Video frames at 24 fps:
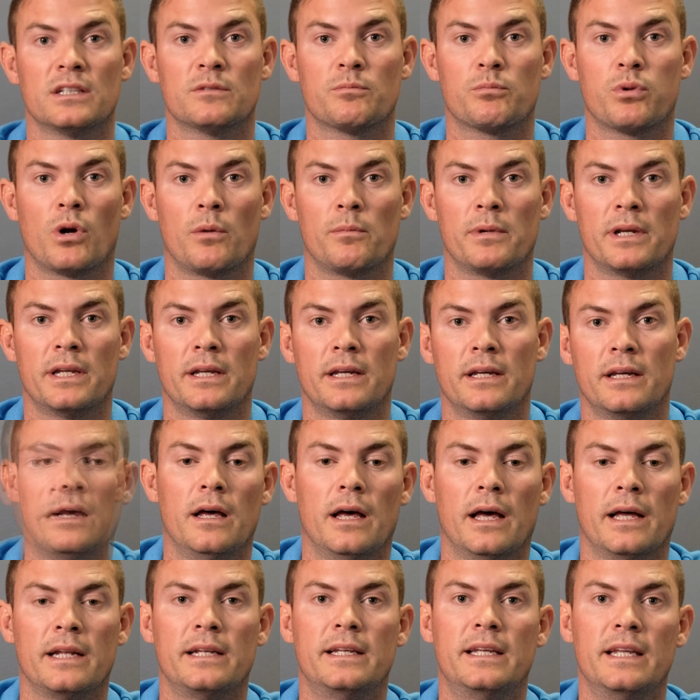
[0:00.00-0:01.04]
probably a
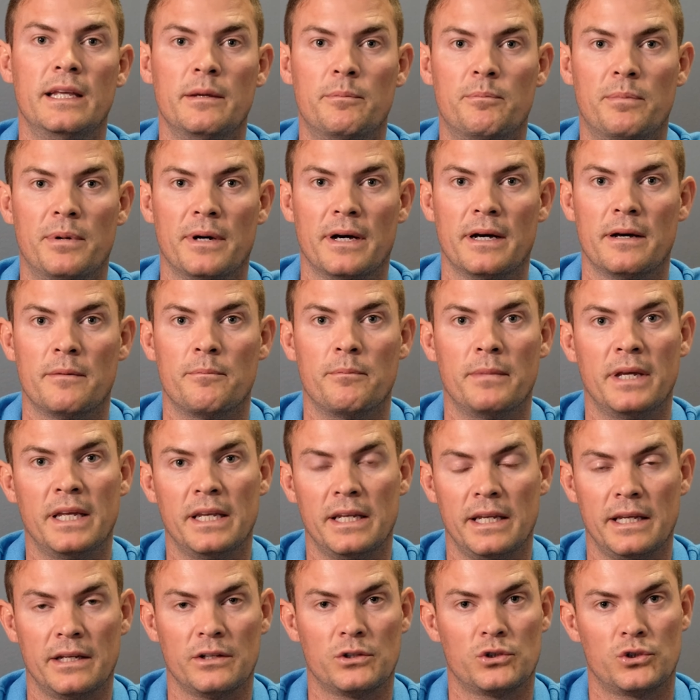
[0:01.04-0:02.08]
deeper
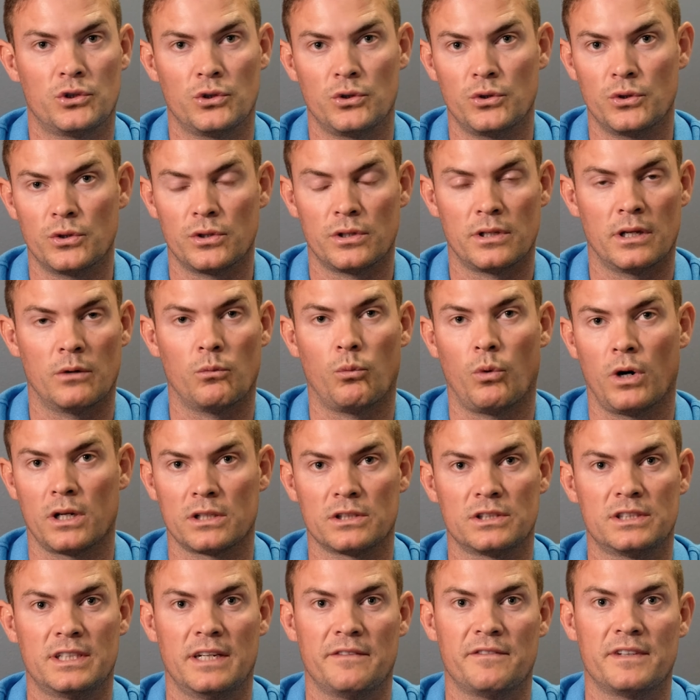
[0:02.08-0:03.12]
meaning to the
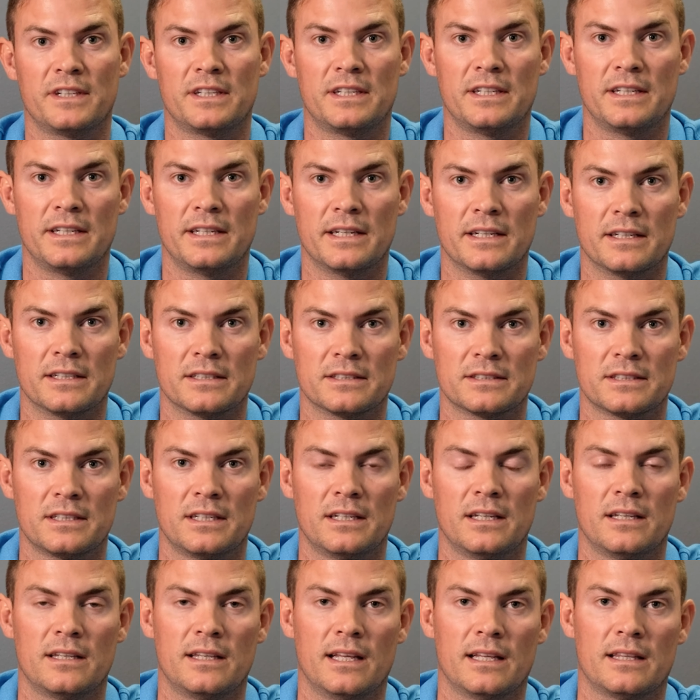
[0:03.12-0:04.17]
170 years
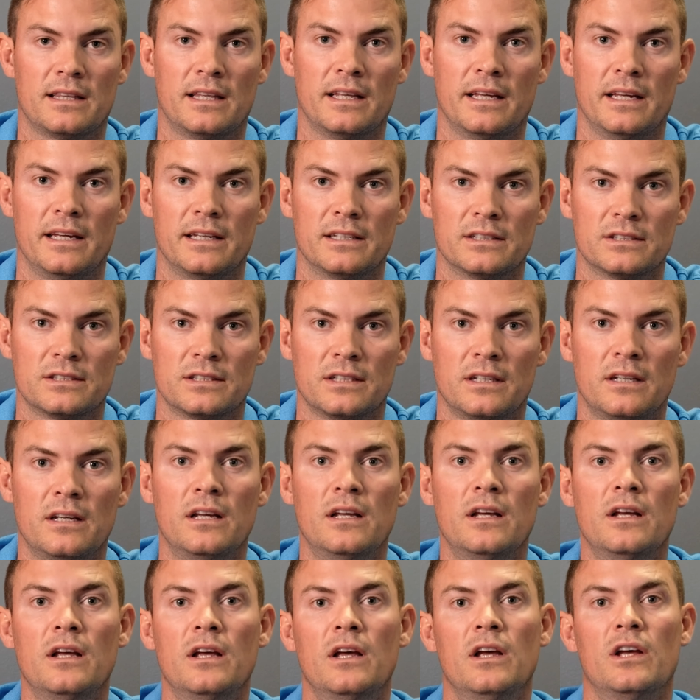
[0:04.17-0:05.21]
that there is.
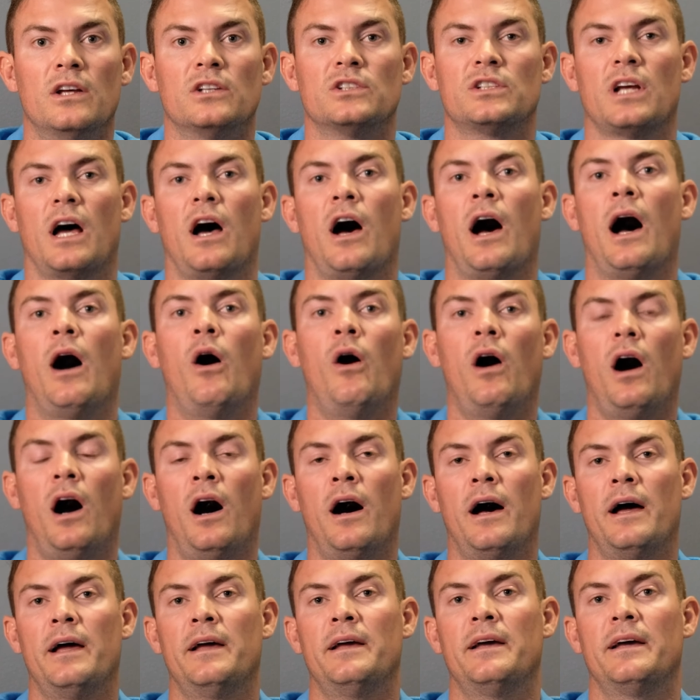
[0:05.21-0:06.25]
So how
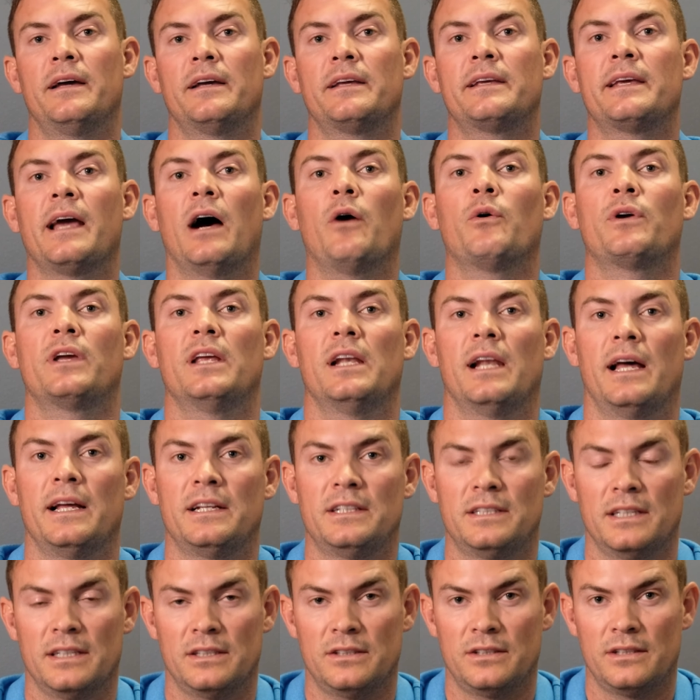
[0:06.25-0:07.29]
I
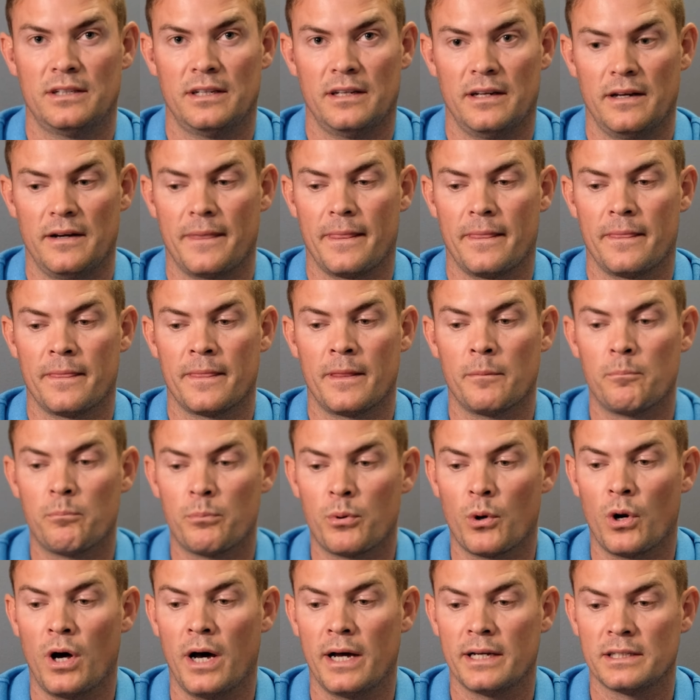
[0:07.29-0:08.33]
calculated the
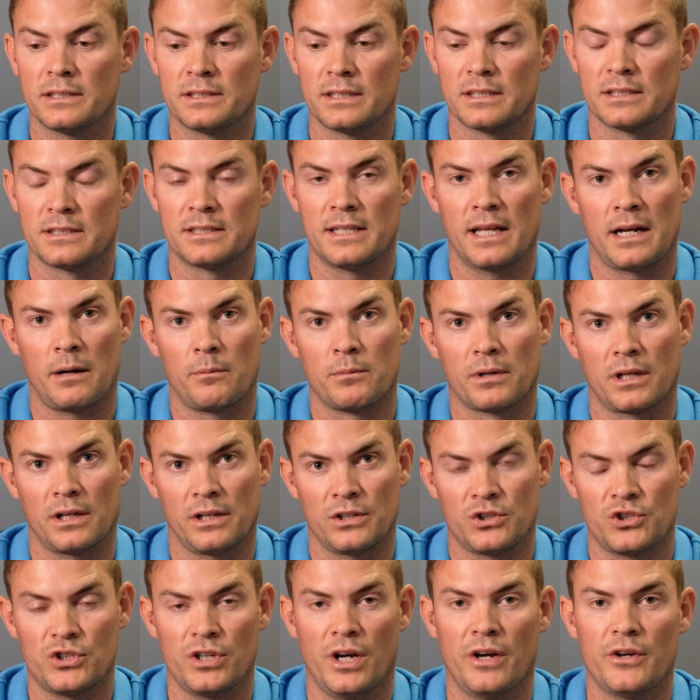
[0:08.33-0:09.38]
prices that I'm going to
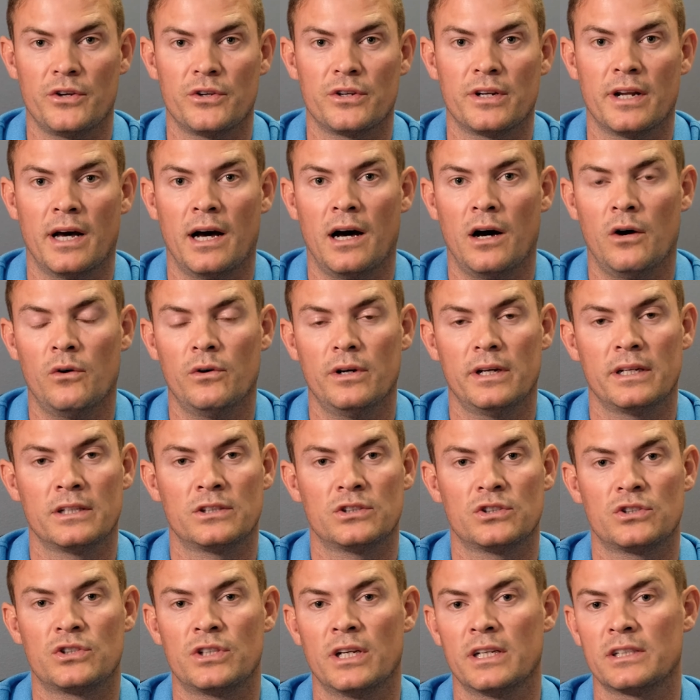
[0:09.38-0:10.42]
show you now,
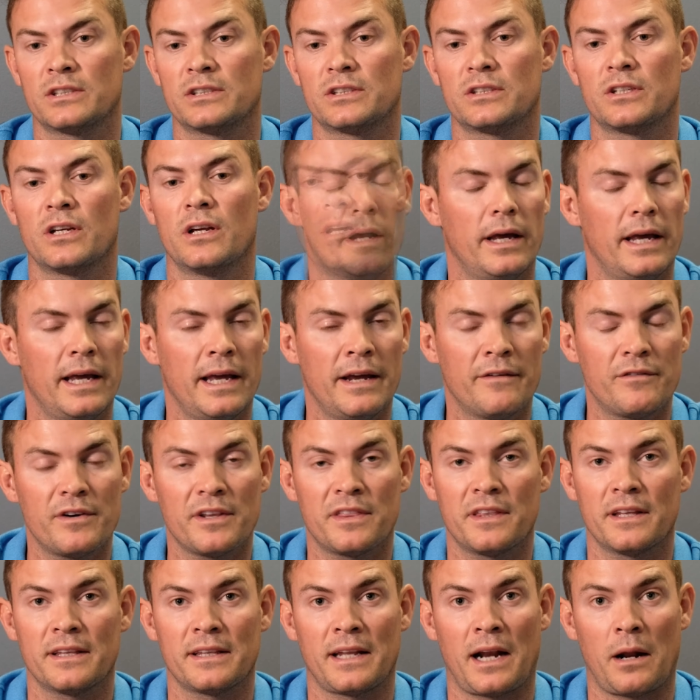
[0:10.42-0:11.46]
it's just
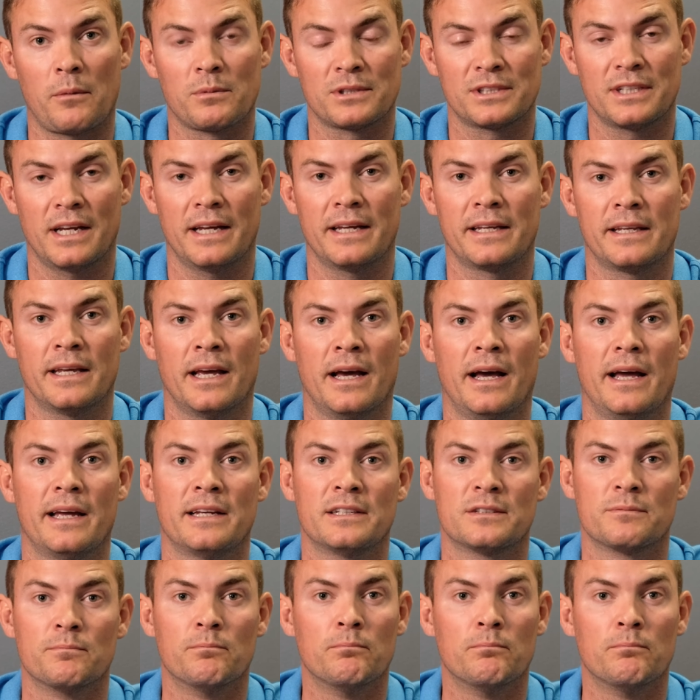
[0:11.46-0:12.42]
everything that I'm saying here is